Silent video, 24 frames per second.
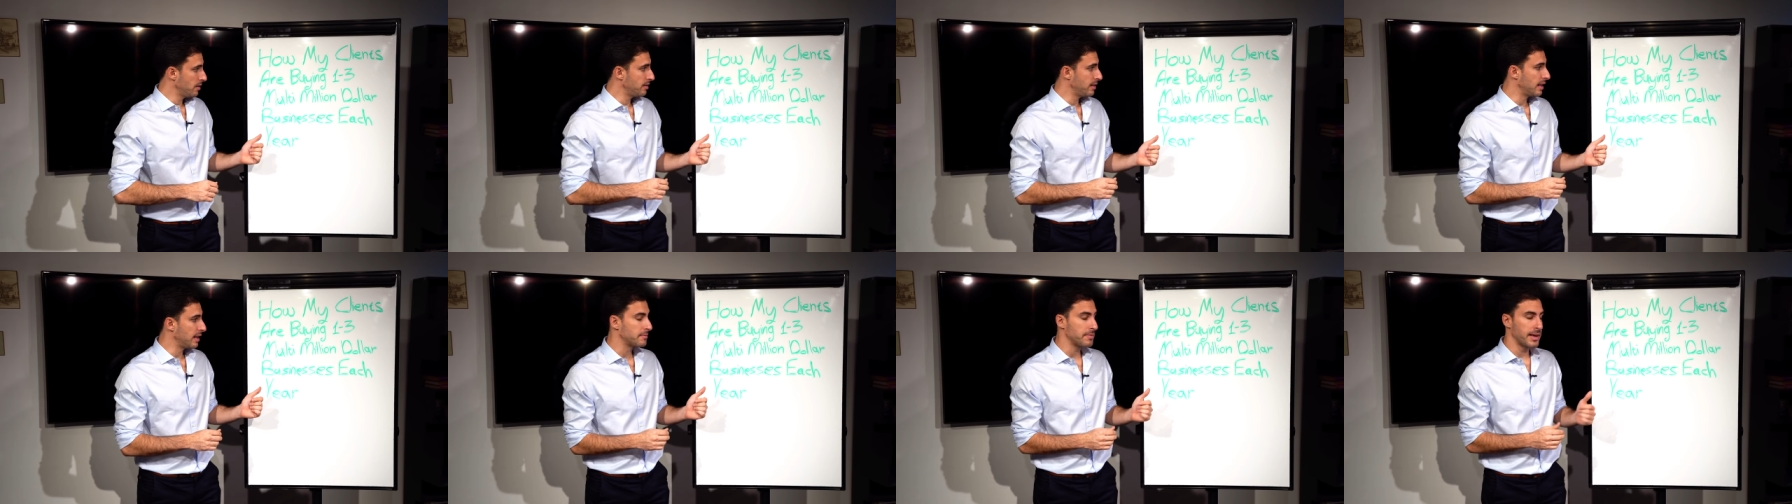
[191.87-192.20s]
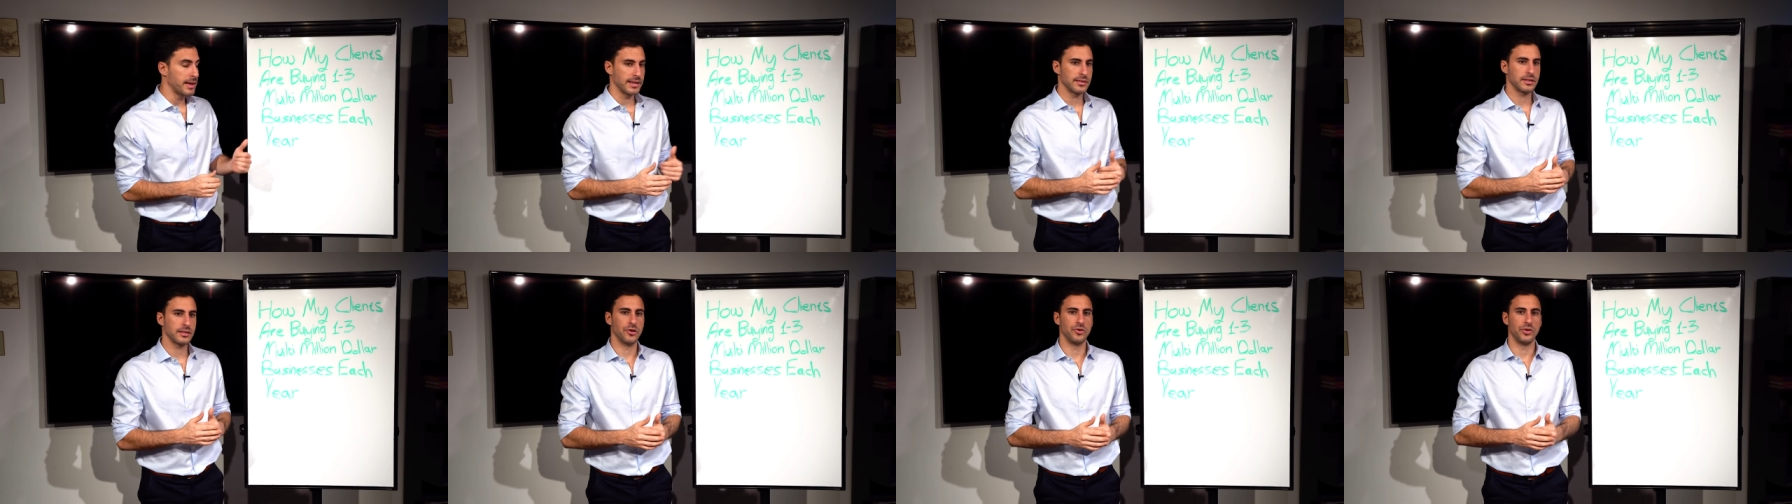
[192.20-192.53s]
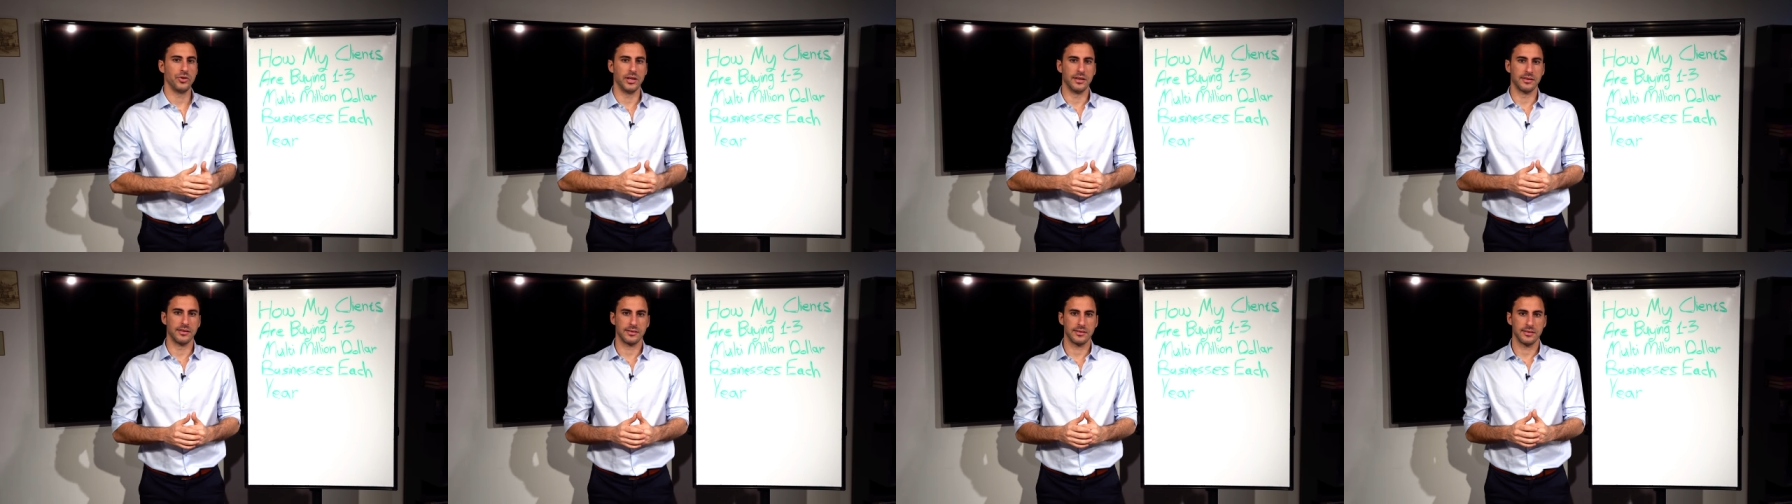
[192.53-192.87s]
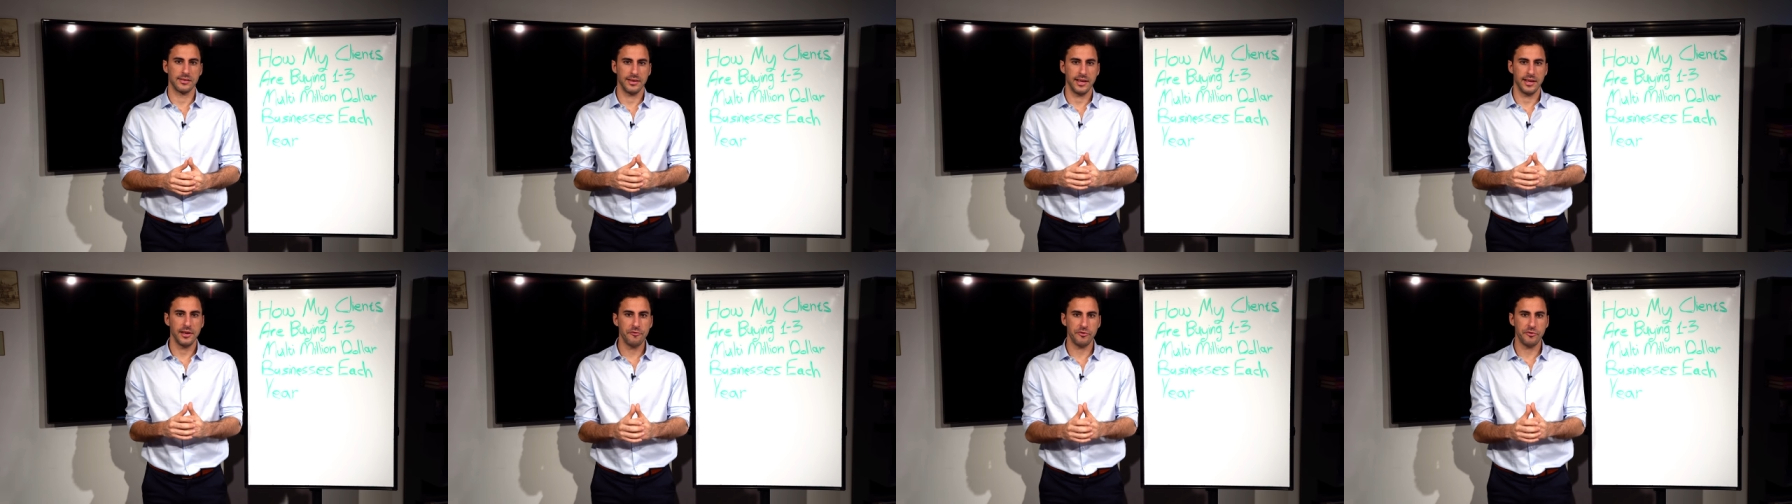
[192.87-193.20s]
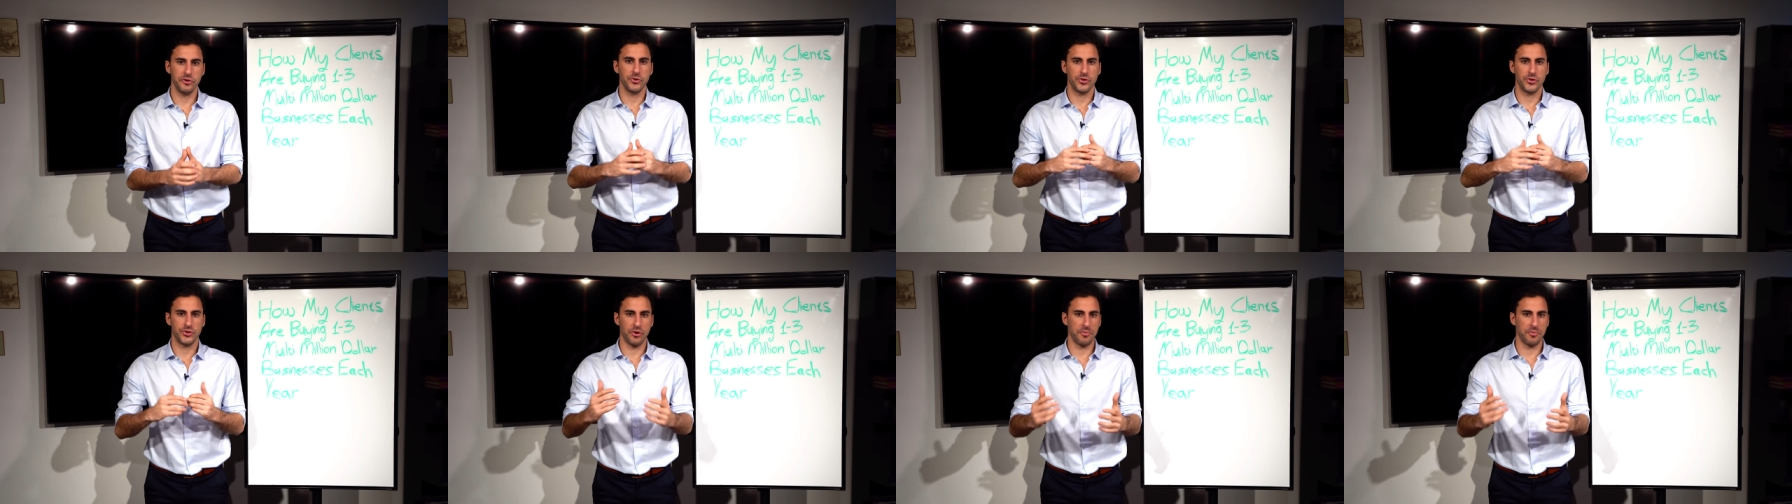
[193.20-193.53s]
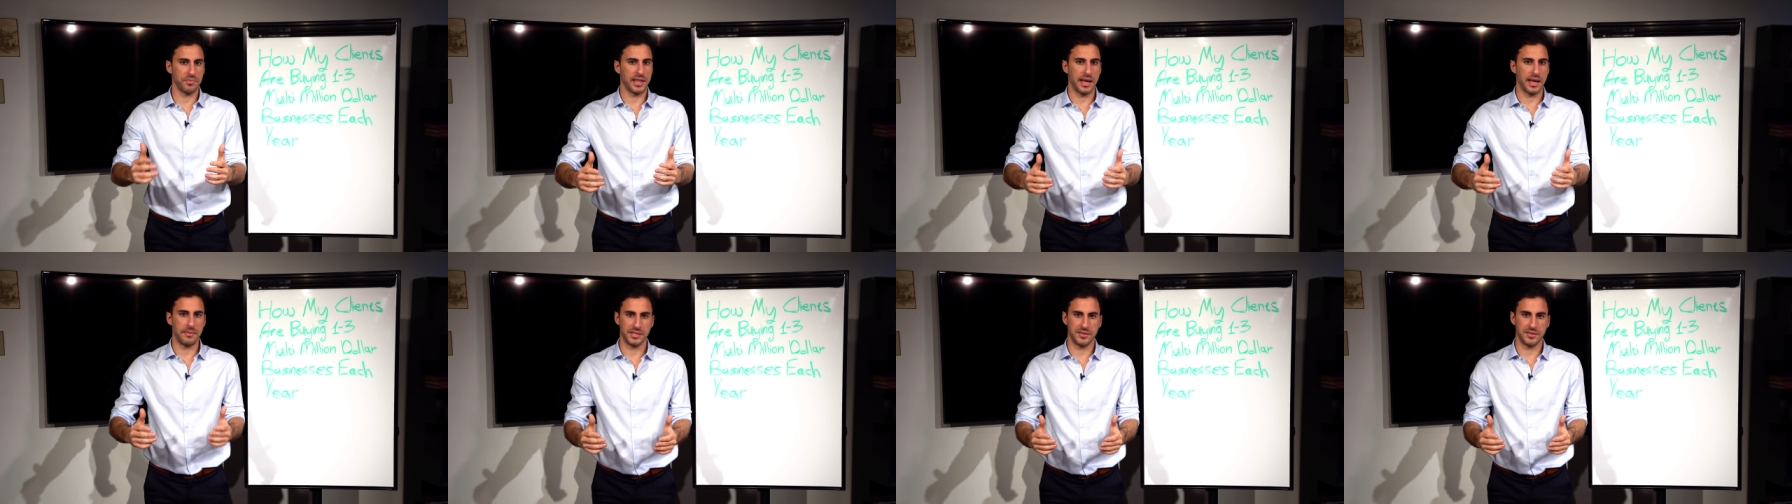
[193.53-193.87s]
let me ask you this. If you
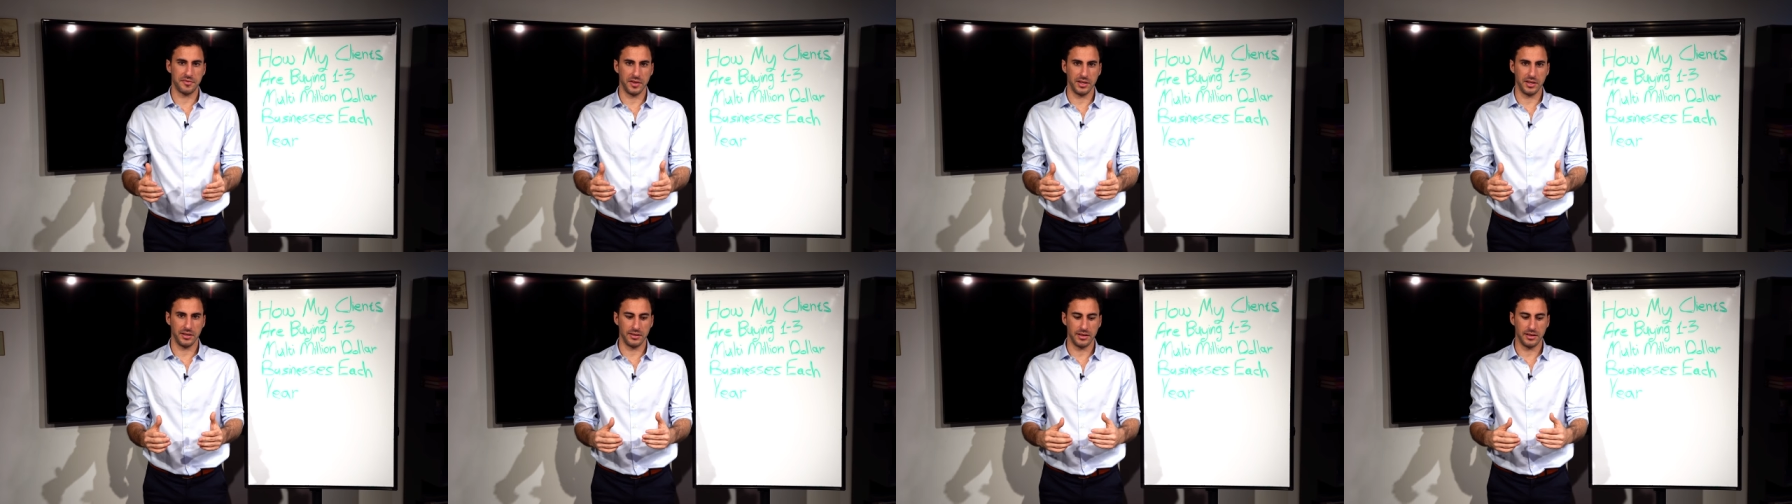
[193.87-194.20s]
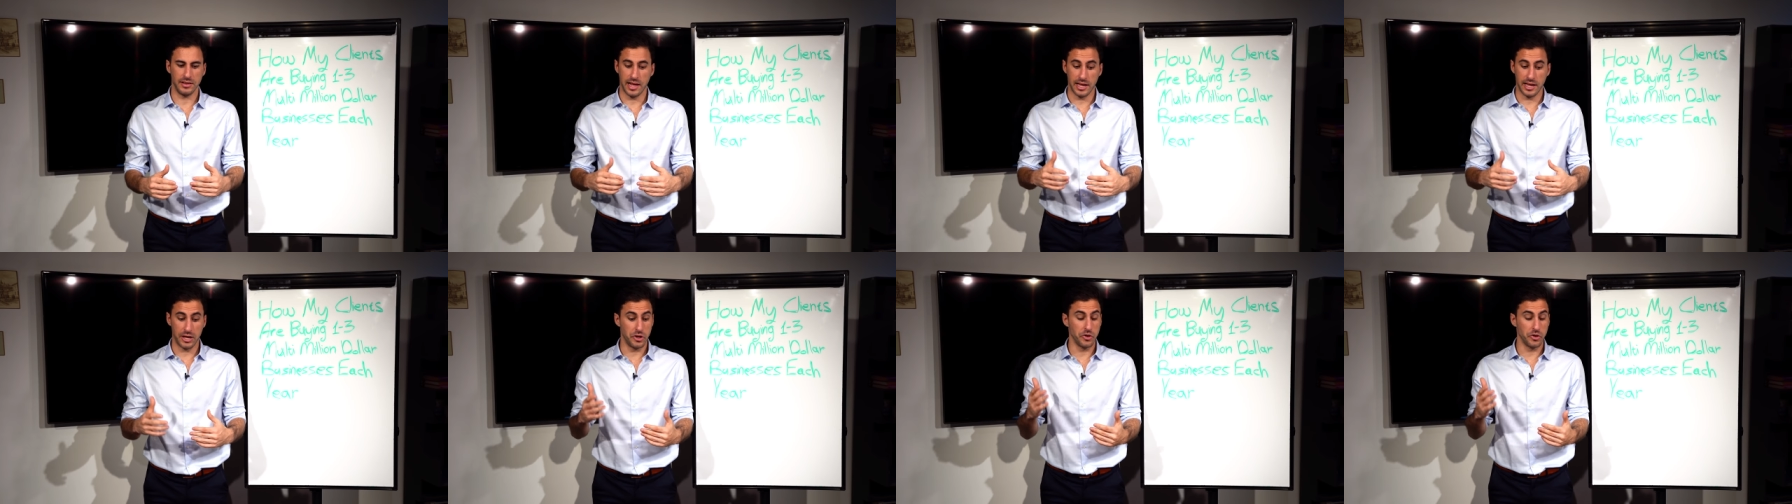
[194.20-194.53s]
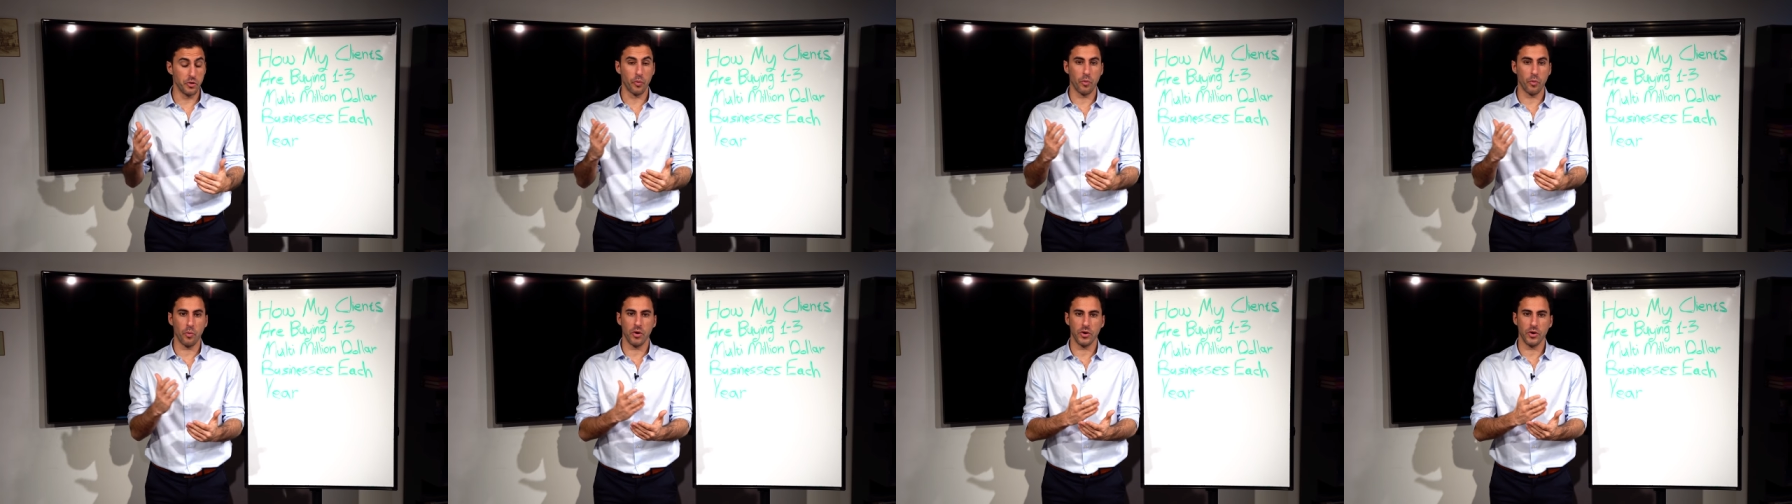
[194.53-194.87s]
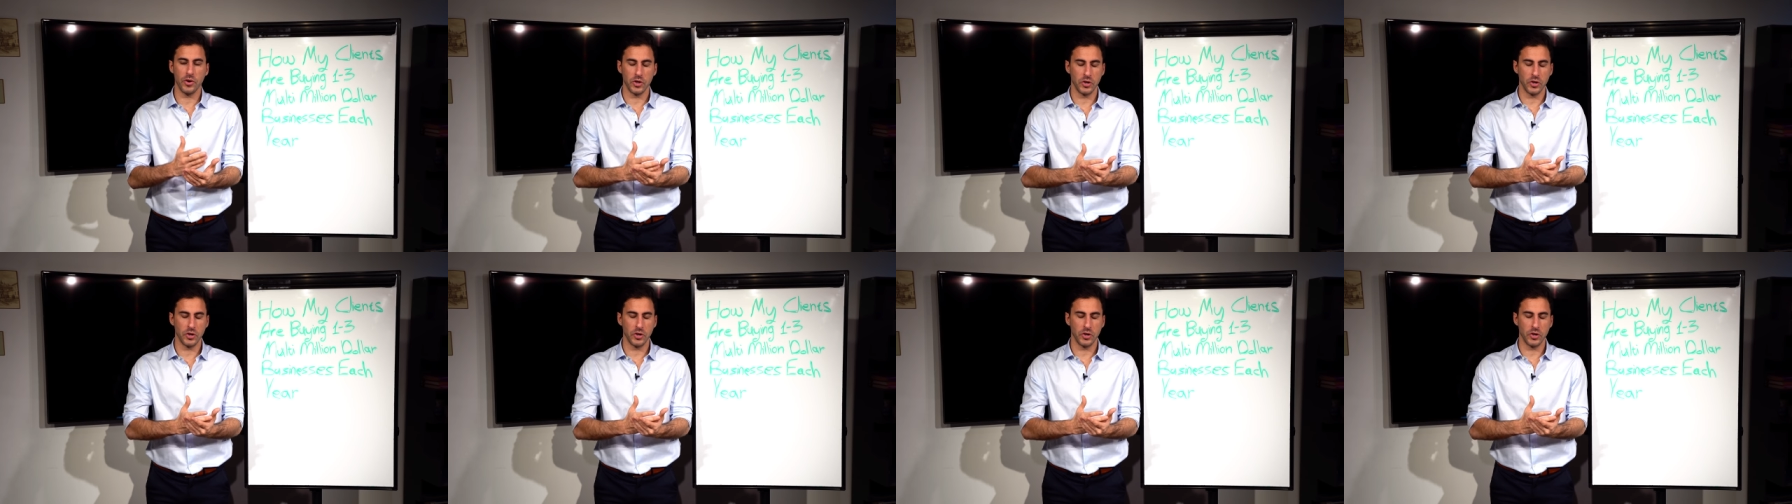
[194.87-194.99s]
sometimes feel like you're